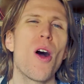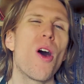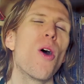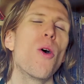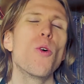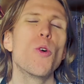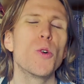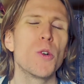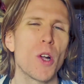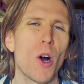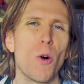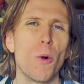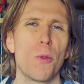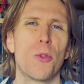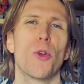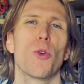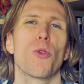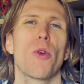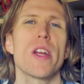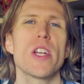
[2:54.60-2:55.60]
own
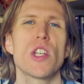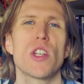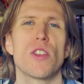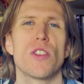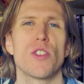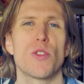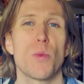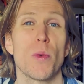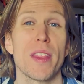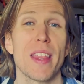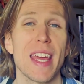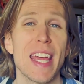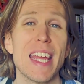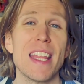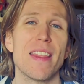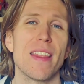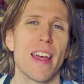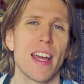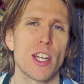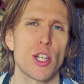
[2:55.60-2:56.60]
alterations
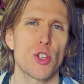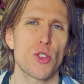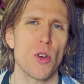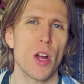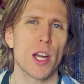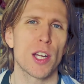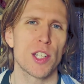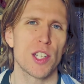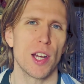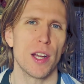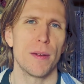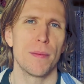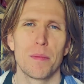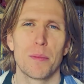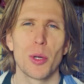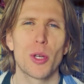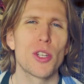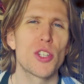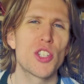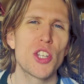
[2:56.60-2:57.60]
within their structure.
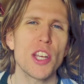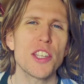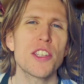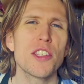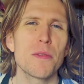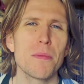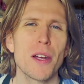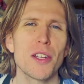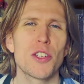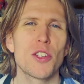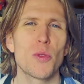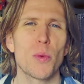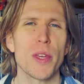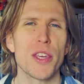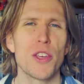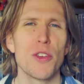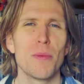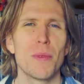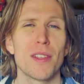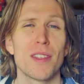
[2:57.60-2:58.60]
Because just as much as we
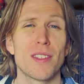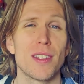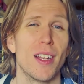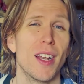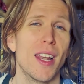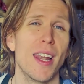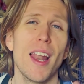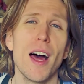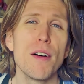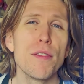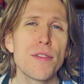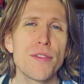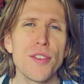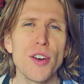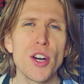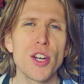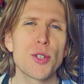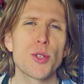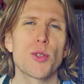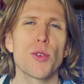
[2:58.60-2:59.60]
humans love
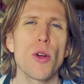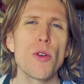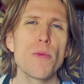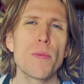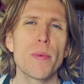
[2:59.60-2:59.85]
a trope